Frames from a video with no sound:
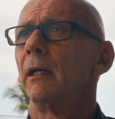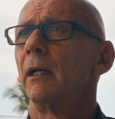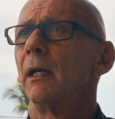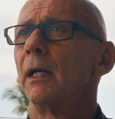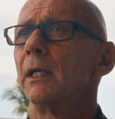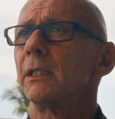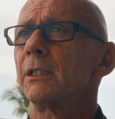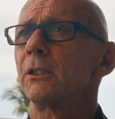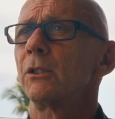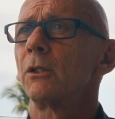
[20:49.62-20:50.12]

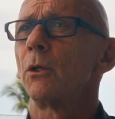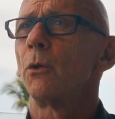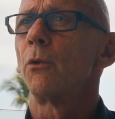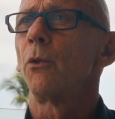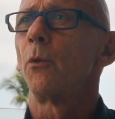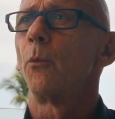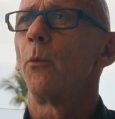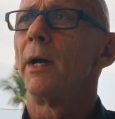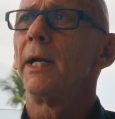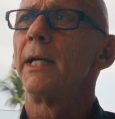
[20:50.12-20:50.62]
So
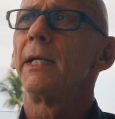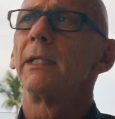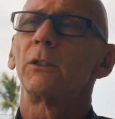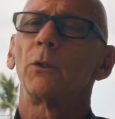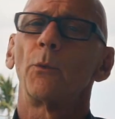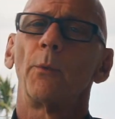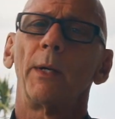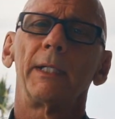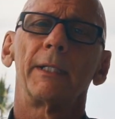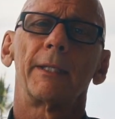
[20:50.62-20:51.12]
the way
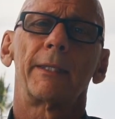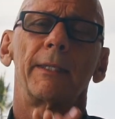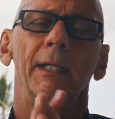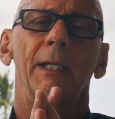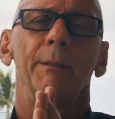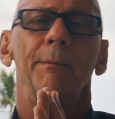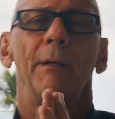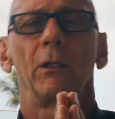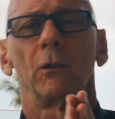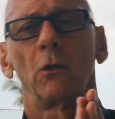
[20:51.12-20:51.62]
to think
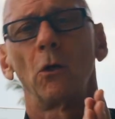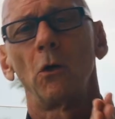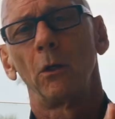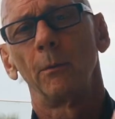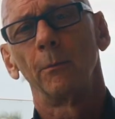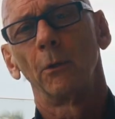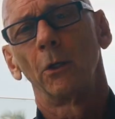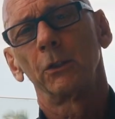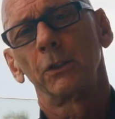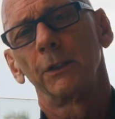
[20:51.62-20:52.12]
about
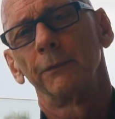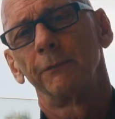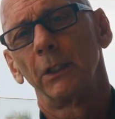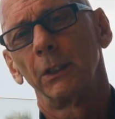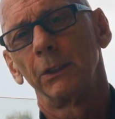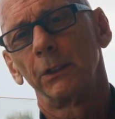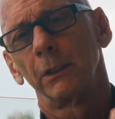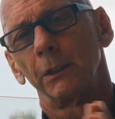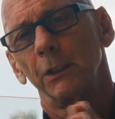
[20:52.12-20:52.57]
hallmarks of aging,